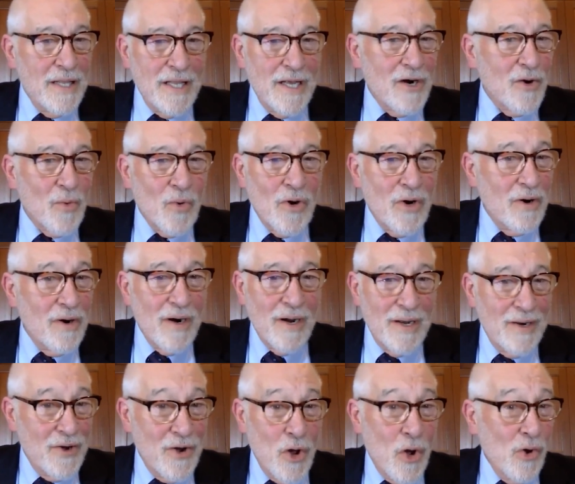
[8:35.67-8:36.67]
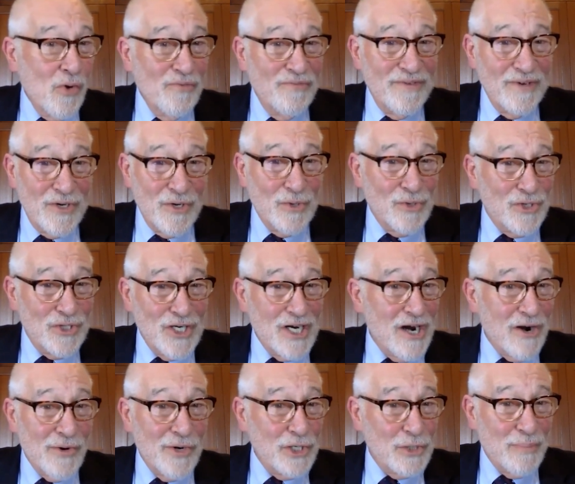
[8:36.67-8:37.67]
there were no
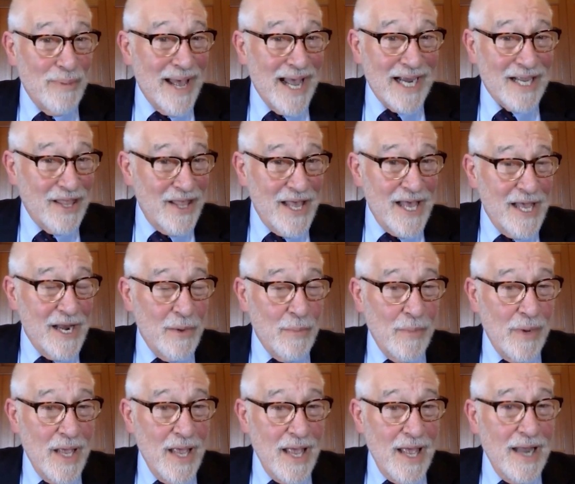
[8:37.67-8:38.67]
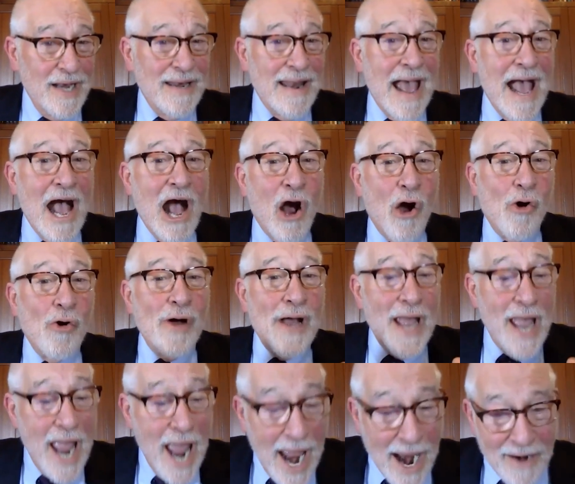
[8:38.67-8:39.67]
fiduciaries back then.
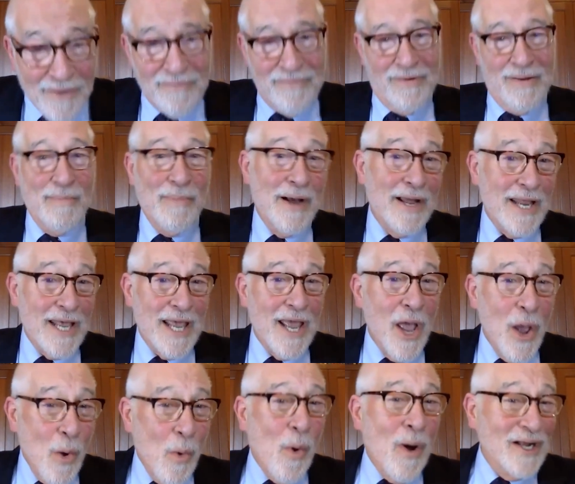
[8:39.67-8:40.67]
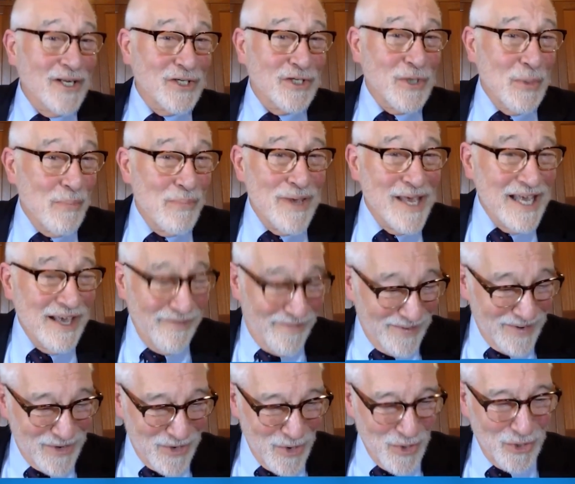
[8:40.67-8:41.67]
Now everybody wants to be a
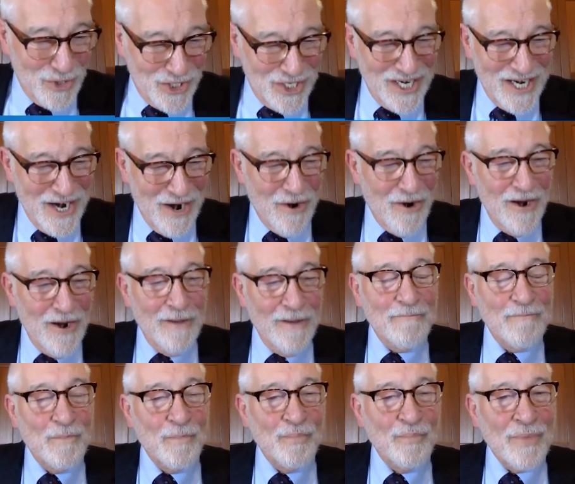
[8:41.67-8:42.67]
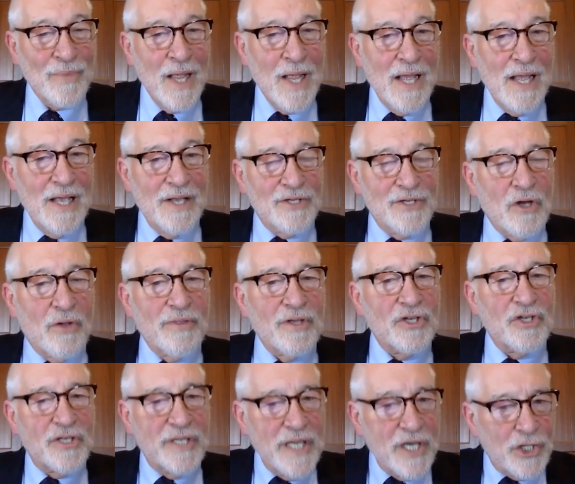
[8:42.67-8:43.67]
fiduciary. So
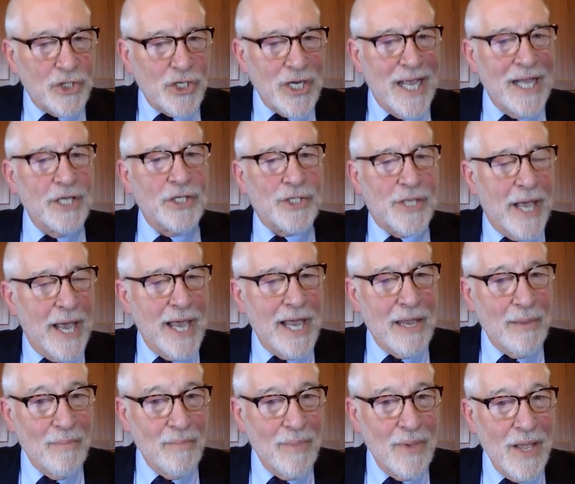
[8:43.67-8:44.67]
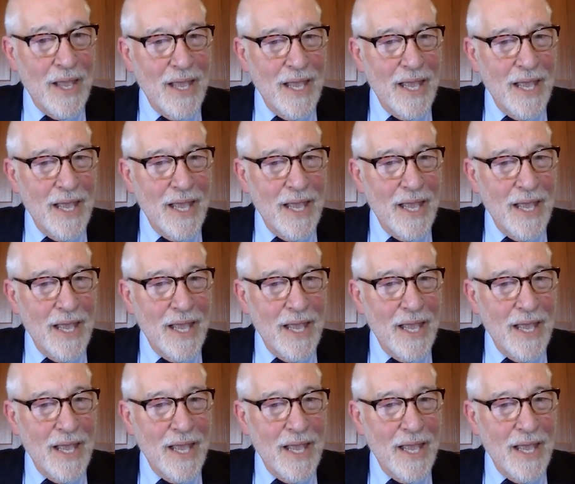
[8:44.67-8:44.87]
the sea change came,